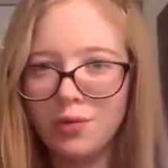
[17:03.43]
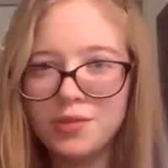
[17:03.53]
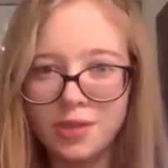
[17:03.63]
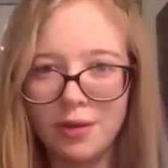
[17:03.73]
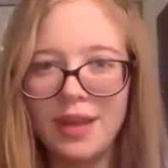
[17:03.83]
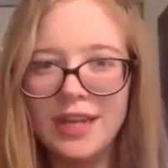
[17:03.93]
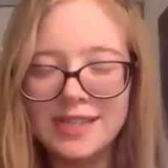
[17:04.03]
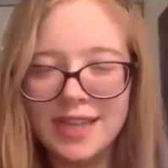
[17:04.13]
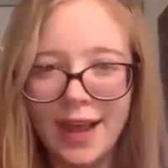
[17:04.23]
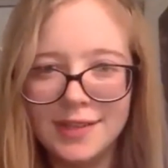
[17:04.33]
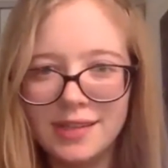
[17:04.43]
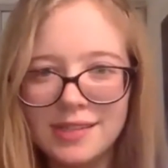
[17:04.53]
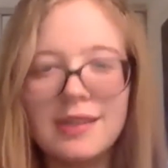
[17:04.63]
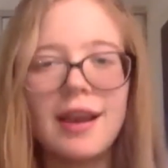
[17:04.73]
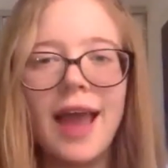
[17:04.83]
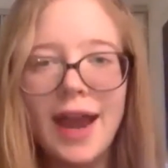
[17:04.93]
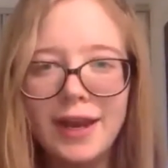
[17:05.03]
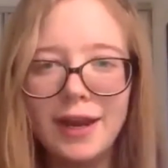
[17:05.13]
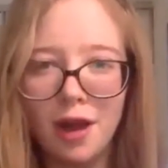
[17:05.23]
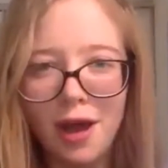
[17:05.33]
So in this case, it's landing
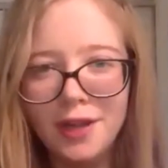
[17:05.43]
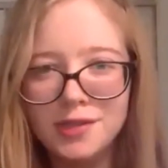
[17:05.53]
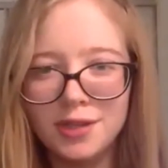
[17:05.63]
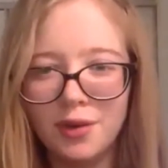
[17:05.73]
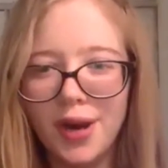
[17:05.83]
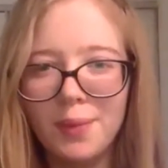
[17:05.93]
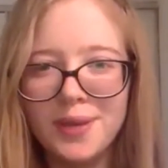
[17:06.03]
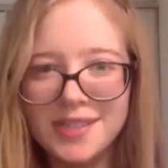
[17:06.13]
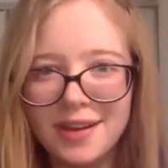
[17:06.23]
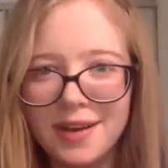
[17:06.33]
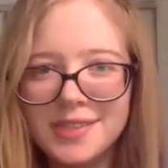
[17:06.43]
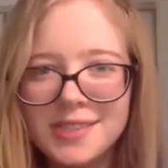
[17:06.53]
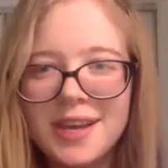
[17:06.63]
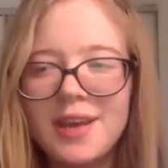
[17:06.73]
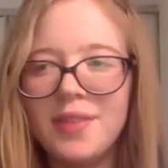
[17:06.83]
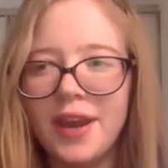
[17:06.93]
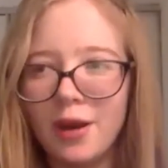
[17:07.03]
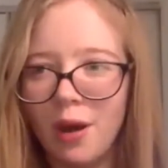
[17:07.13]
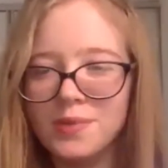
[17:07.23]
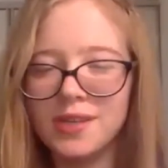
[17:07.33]
clients and growing a business. Then it
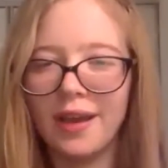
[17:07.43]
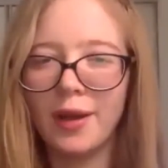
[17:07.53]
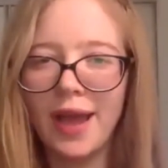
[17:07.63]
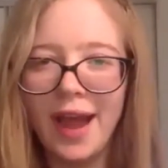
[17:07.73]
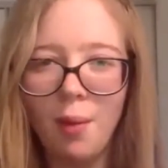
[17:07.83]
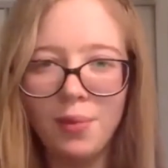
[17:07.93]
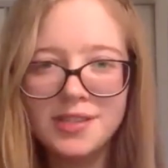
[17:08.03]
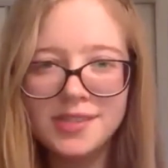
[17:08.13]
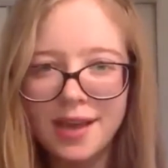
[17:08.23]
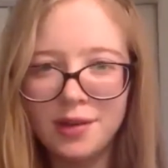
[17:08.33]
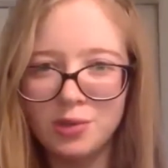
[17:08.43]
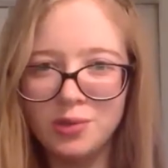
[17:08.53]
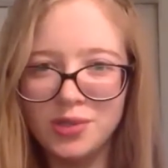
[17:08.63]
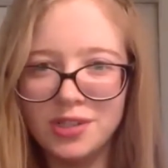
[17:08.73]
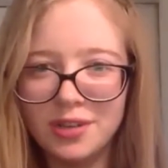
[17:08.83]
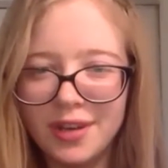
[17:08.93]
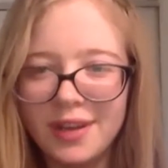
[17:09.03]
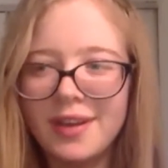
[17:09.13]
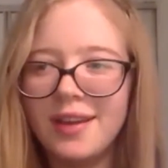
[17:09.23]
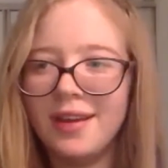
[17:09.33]
comes to like, okay, how many sales calls are you doing?
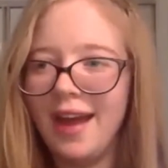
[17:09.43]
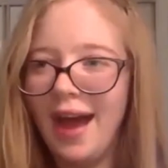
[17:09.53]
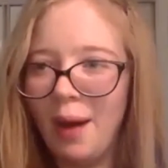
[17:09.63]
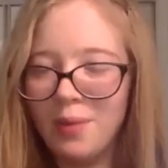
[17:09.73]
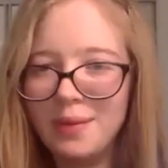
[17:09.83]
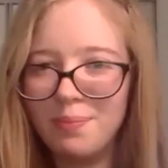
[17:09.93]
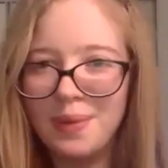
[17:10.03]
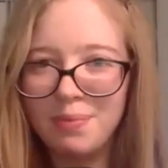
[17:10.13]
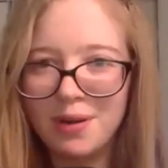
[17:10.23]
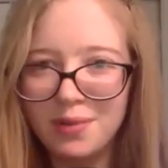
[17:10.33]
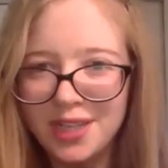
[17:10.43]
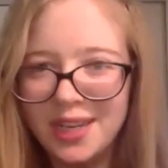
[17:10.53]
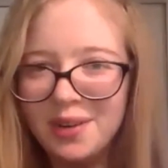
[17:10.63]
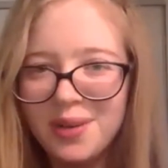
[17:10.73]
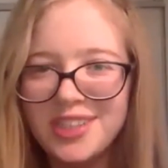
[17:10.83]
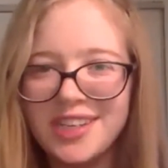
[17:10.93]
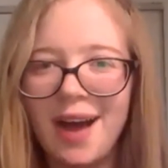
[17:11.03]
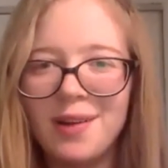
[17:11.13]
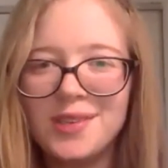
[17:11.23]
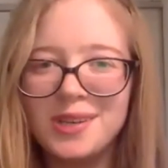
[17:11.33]
How many people are reaching
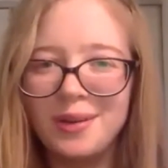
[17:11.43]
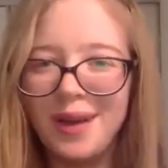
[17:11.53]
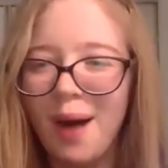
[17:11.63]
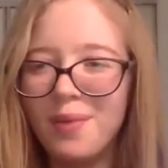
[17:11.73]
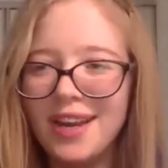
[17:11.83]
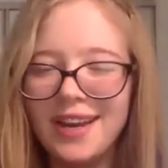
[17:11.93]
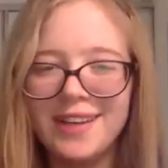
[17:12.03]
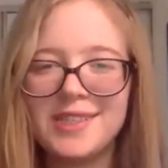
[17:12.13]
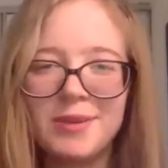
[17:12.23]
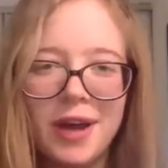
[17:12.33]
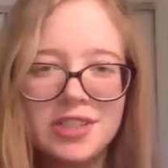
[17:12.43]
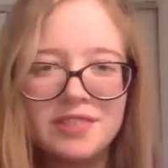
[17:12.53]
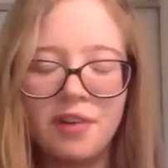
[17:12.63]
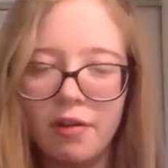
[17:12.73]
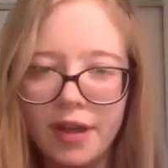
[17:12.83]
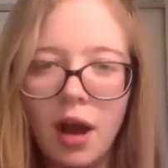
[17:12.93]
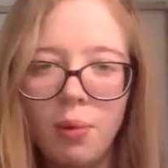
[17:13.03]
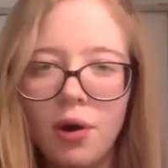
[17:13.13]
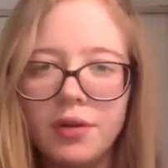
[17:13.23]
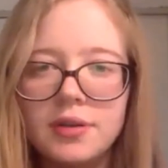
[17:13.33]
out to? How many leads are you actually following up
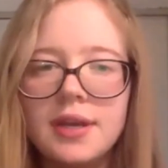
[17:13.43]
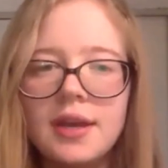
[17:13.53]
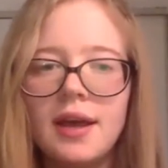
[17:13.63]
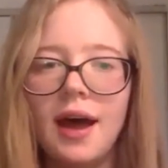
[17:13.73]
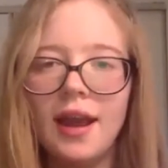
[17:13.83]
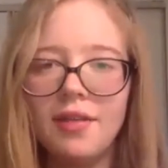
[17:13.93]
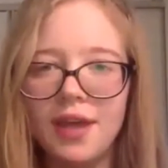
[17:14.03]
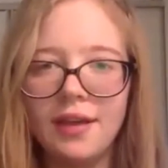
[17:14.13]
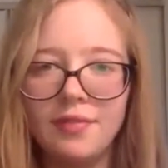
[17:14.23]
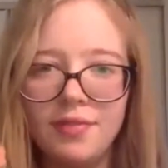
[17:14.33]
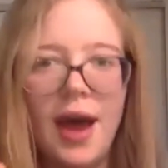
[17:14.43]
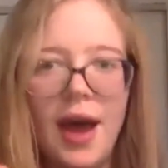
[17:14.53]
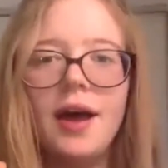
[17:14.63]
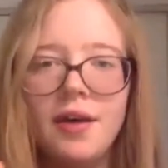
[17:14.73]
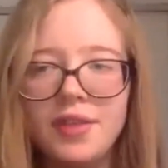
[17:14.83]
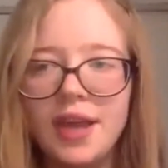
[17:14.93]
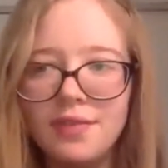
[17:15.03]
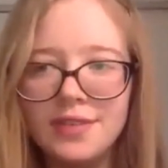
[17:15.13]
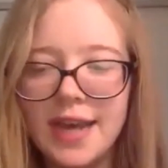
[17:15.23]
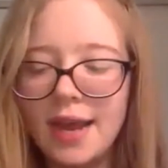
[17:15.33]
on? And I think that at the end of the
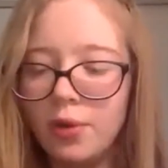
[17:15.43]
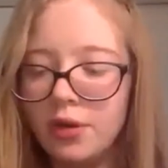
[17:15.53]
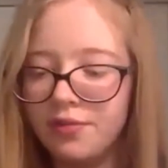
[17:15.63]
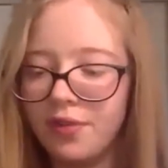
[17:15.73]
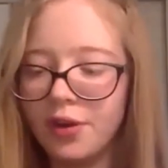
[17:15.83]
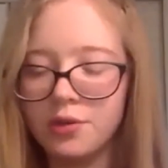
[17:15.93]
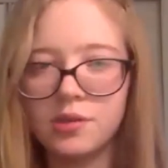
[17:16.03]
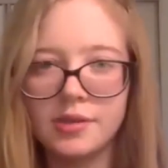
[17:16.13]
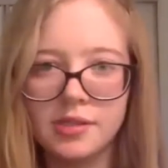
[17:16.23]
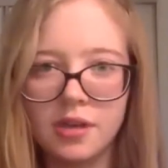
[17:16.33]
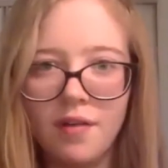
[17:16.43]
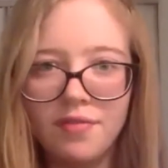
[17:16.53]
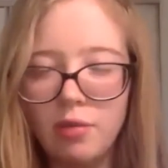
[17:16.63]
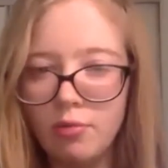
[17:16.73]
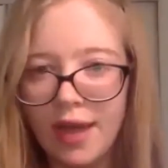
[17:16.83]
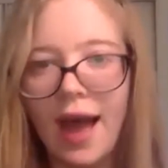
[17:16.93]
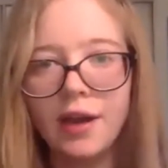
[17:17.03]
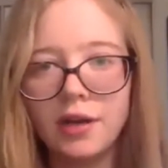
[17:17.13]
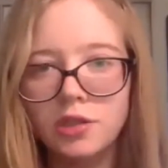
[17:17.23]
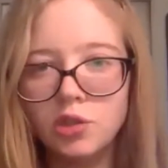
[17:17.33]
day, when you focus on the stuff that you can
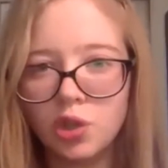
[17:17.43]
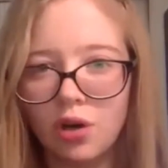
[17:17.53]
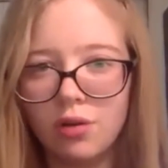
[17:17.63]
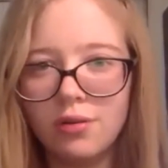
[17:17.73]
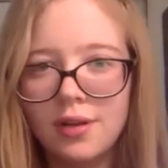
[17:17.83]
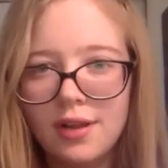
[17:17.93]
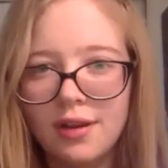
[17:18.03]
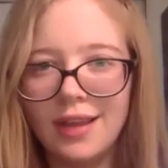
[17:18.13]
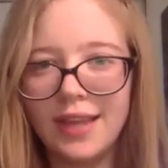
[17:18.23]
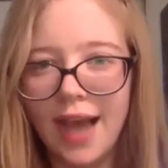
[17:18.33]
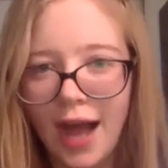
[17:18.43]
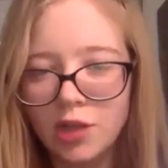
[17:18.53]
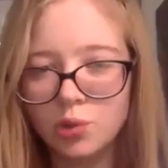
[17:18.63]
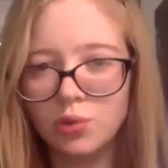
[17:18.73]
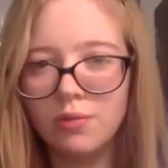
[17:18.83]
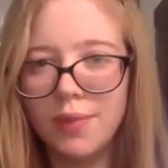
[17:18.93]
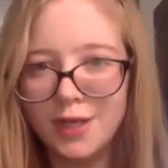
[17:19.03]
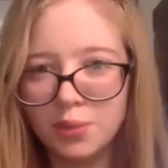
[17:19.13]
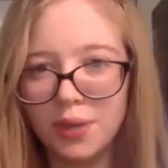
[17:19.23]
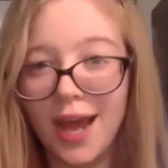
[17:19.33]
control, like the actual
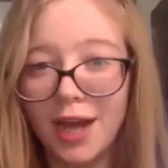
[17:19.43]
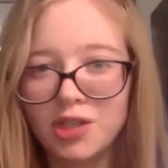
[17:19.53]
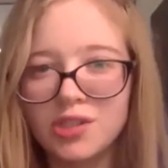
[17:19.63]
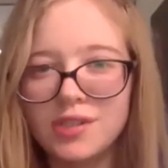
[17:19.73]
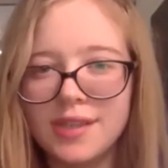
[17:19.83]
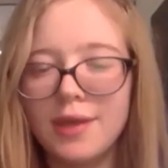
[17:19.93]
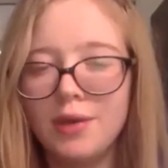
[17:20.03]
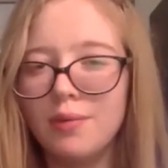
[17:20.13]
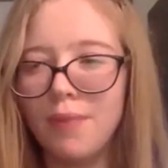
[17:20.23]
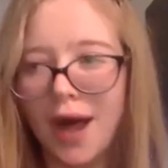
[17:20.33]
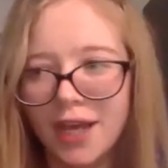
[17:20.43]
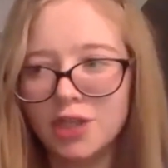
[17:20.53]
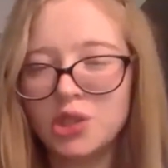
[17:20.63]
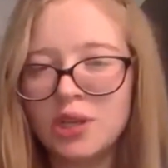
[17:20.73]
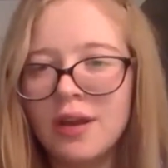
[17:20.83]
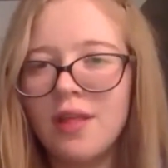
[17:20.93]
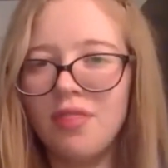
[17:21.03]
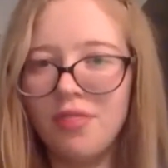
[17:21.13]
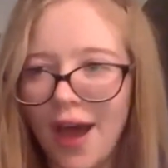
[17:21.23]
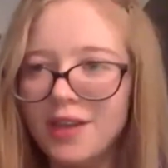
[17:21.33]
measurable actions that you can manage,
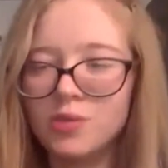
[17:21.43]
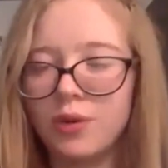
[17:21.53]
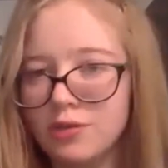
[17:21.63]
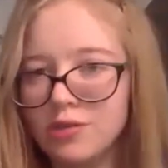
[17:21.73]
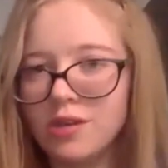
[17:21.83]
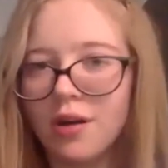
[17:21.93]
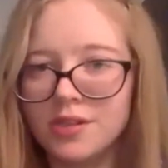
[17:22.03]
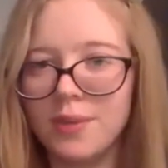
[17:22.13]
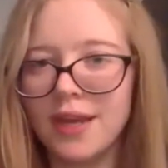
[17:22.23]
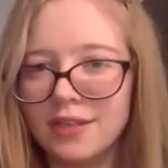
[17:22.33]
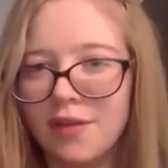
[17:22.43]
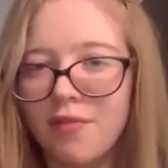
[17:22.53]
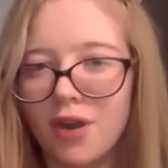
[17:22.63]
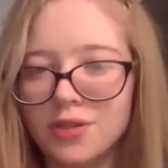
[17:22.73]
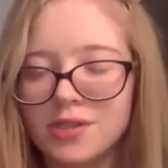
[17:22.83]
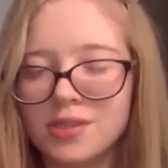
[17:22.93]
that is when you start to make a difference.